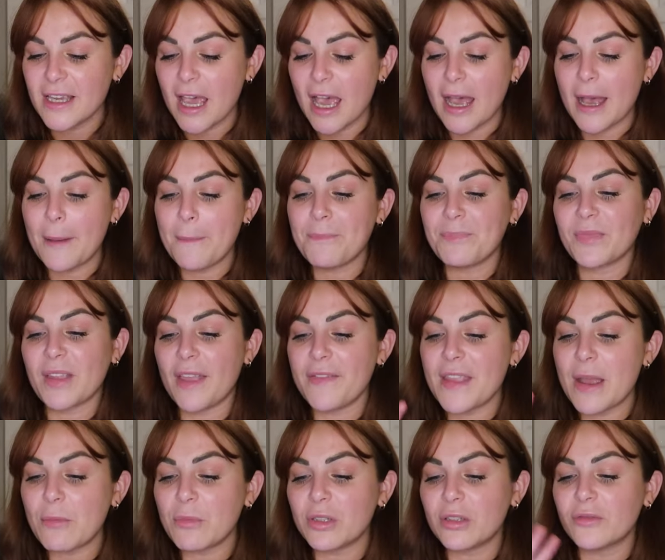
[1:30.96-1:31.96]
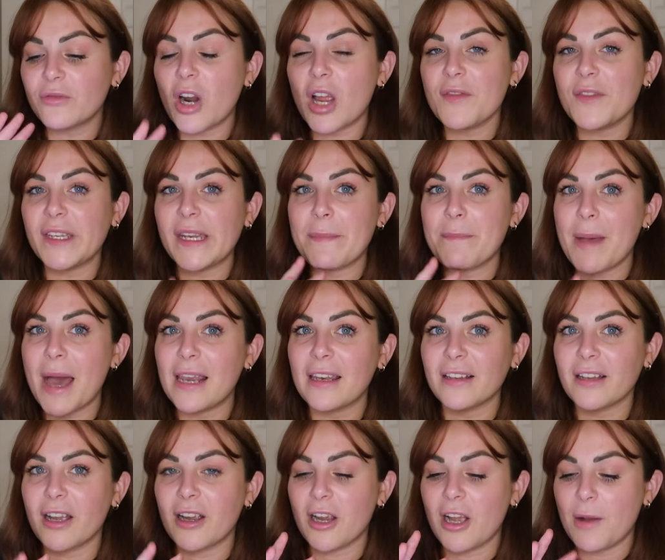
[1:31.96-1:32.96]
And then we're arriving in
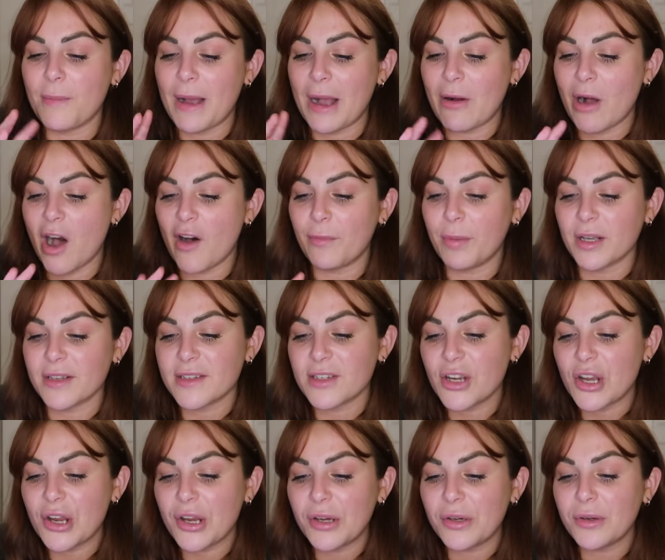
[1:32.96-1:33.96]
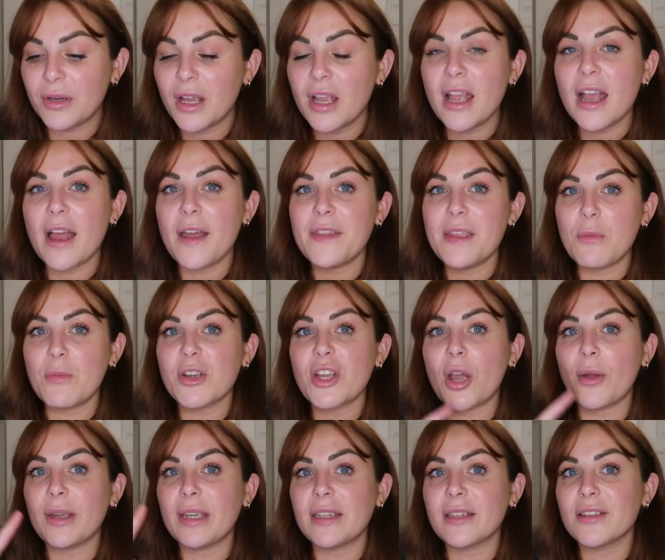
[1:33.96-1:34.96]
Malaga about 2:30, and then we're
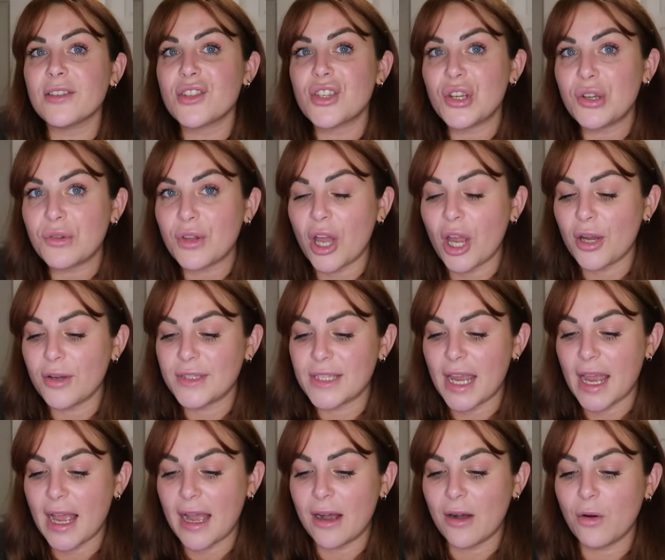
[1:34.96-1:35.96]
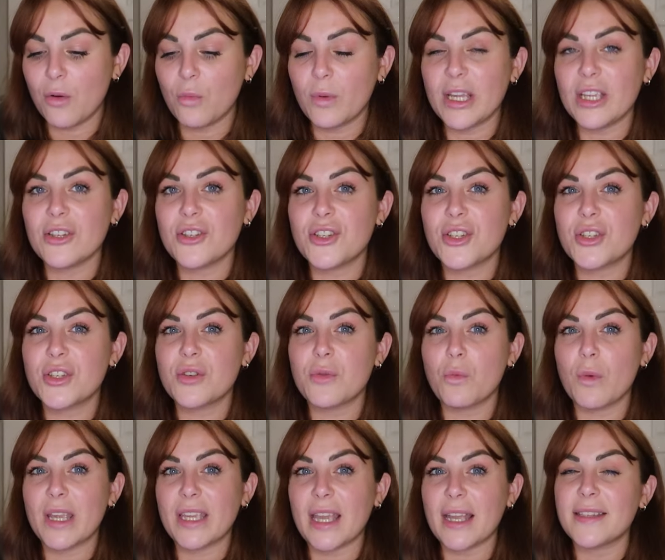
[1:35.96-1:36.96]
going to the hotel, which
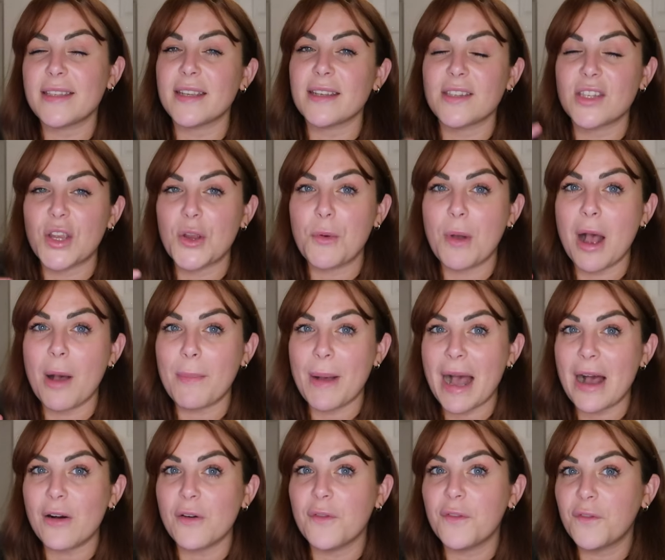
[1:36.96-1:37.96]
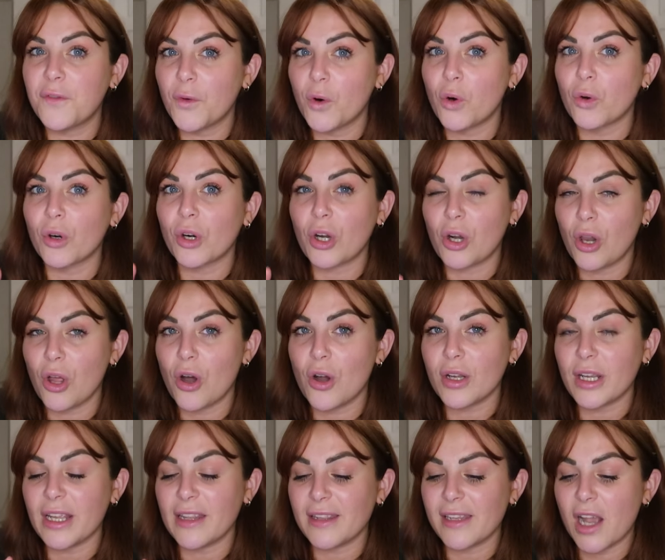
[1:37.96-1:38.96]
we're getting to about
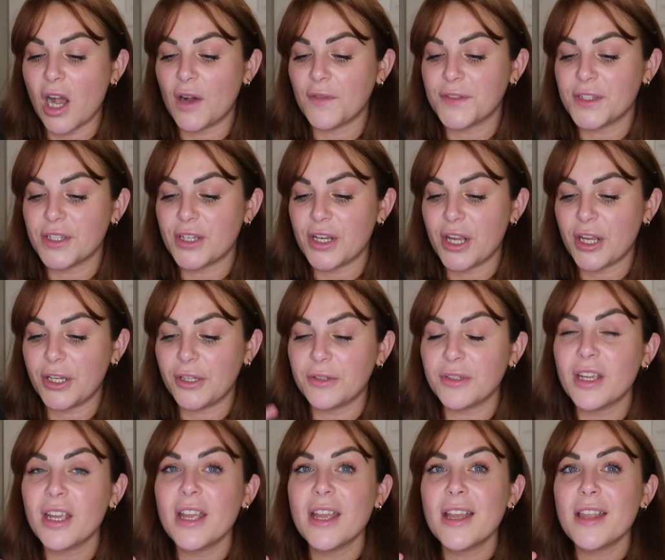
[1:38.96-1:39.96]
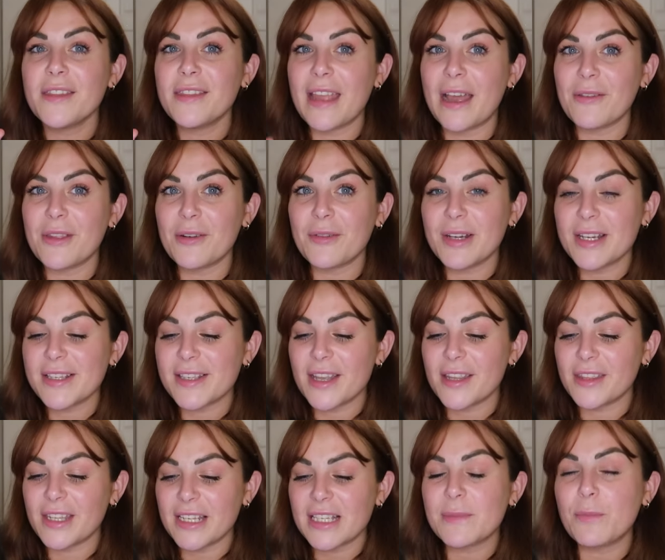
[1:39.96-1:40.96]
4:00 in the afternoon. Now there is
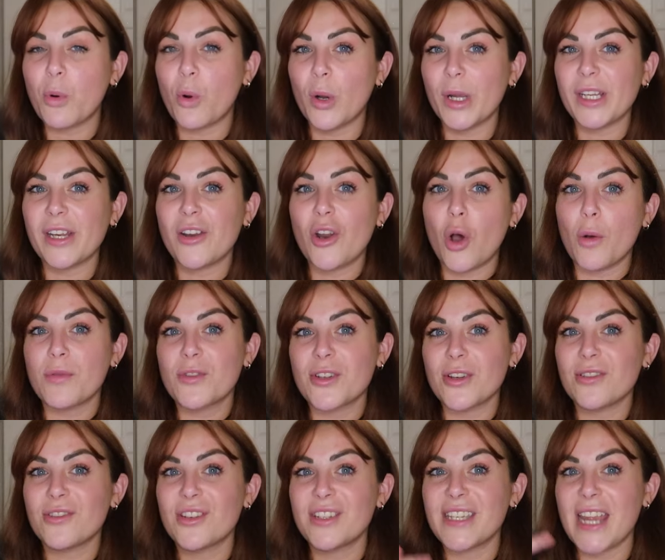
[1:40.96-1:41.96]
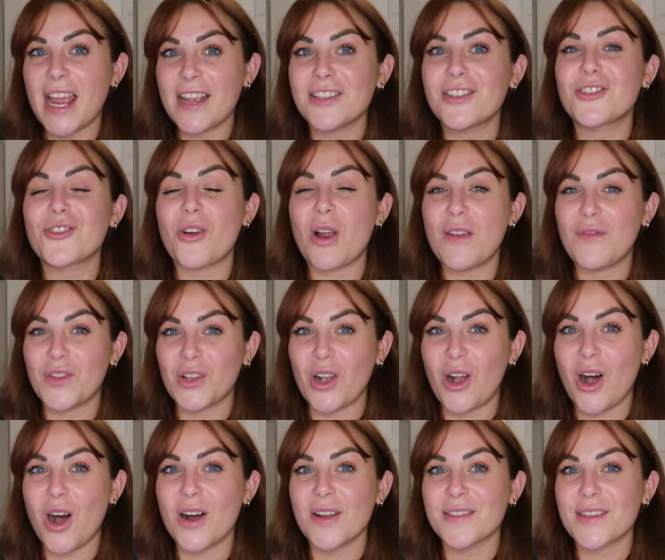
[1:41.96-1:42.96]
at this point an option to test drive the
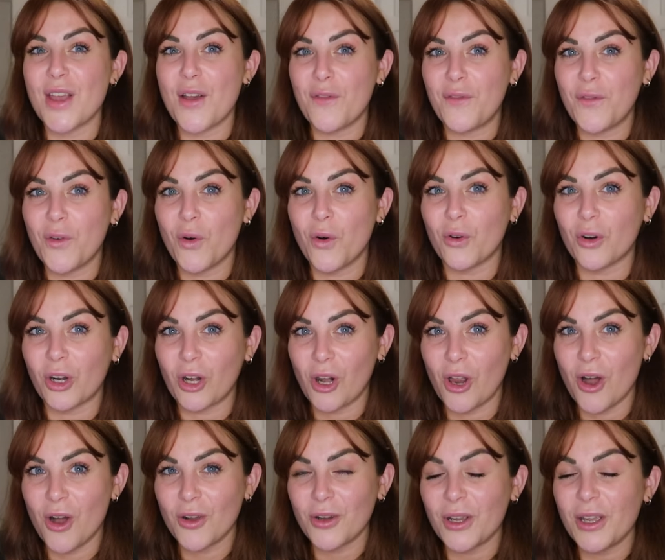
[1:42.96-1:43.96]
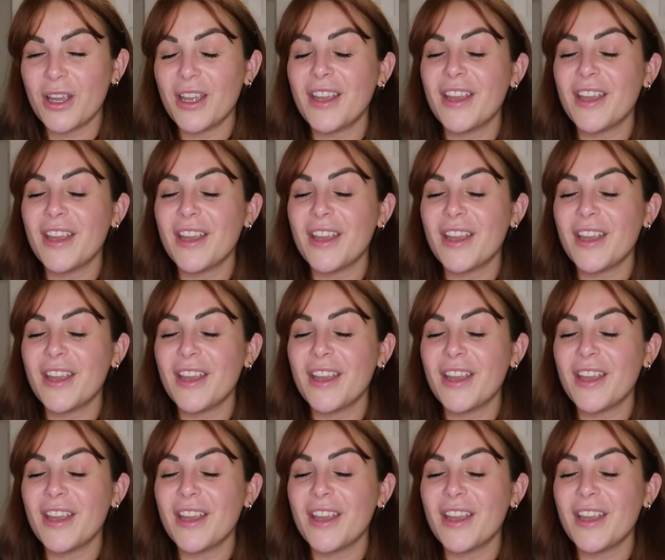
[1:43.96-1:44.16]
cars at 4:00.